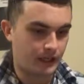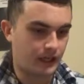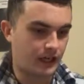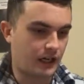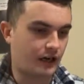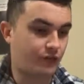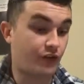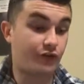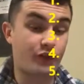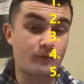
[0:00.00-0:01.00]
For
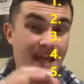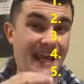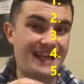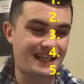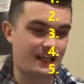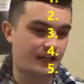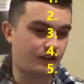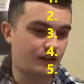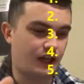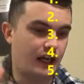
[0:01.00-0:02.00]
film
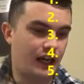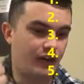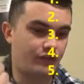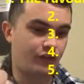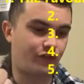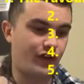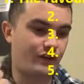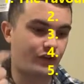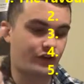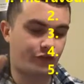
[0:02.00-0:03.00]
editing, I have The
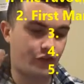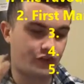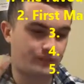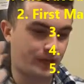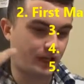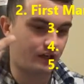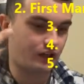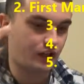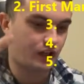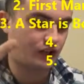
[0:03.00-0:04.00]
Favorite, First
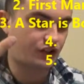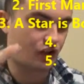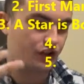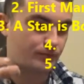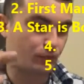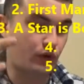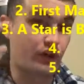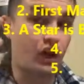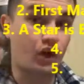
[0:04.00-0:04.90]
Man, A Star Is Born,